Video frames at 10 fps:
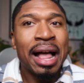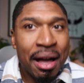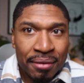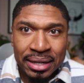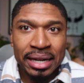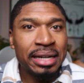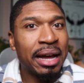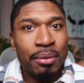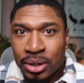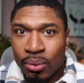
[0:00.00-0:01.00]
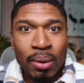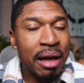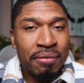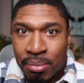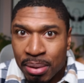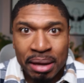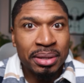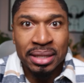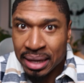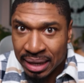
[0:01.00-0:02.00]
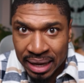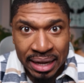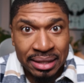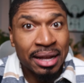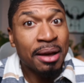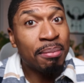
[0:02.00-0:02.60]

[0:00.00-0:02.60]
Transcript: have a date night with the wife, the babies, and the kids.